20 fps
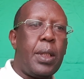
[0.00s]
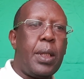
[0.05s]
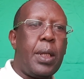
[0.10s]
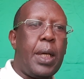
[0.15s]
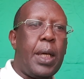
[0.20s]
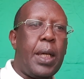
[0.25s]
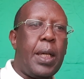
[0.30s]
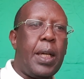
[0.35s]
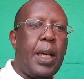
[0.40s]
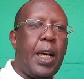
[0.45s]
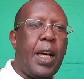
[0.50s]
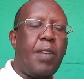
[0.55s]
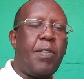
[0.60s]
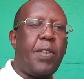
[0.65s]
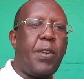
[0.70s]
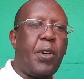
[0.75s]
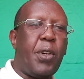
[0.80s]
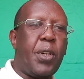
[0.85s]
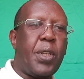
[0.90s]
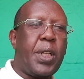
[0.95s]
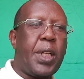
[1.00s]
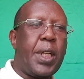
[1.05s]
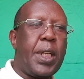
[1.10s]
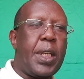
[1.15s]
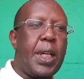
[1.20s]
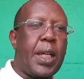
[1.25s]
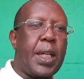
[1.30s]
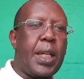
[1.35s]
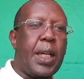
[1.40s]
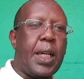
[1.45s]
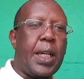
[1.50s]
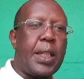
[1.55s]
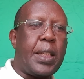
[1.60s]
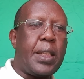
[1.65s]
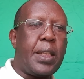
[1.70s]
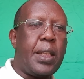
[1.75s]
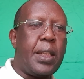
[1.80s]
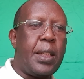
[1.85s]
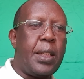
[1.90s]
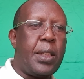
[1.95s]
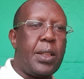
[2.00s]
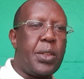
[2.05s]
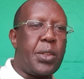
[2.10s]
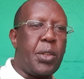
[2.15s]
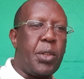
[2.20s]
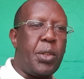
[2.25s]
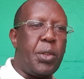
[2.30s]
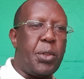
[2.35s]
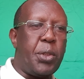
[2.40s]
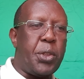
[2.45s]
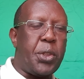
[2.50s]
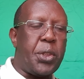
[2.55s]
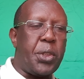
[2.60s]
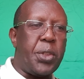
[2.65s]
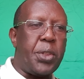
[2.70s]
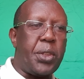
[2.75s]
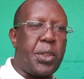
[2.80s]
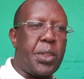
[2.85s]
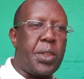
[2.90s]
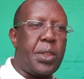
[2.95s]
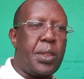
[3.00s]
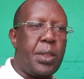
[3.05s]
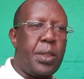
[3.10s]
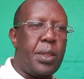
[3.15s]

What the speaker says: and have no clear-cut solutions.